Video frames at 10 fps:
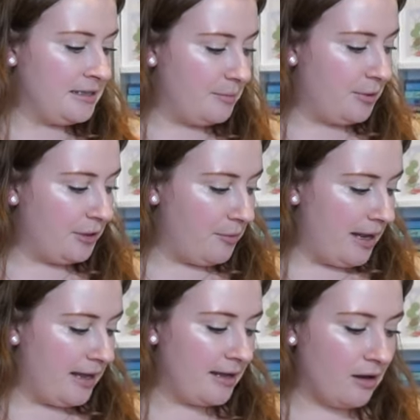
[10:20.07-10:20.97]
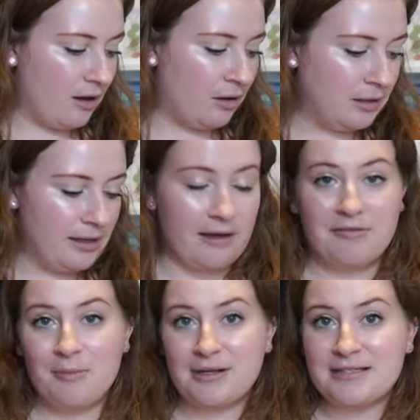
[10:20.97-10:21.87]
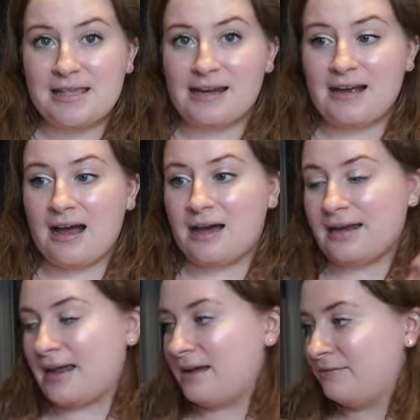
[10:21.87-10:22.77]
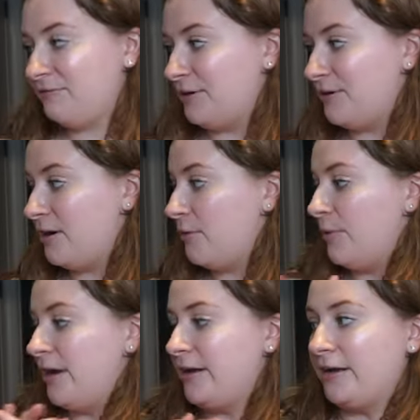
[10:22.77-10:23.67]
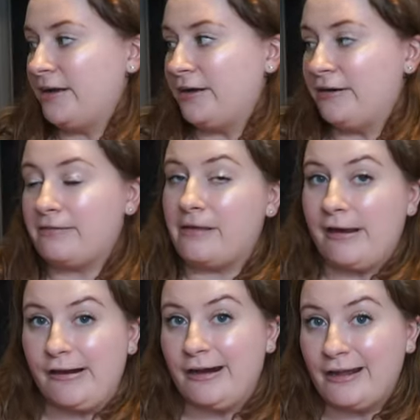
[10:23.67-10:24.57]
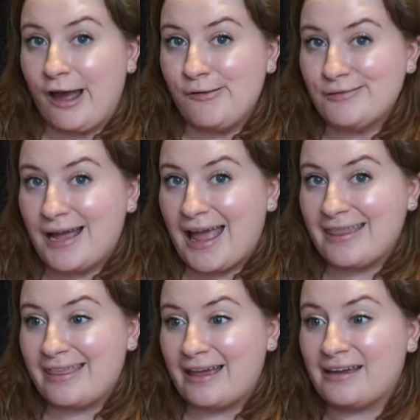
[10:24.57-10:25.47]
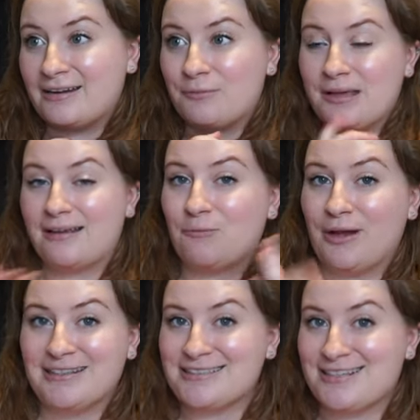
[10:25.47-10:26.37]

to put away all of the books that I got and figure out where they are gonna go. And then we will get to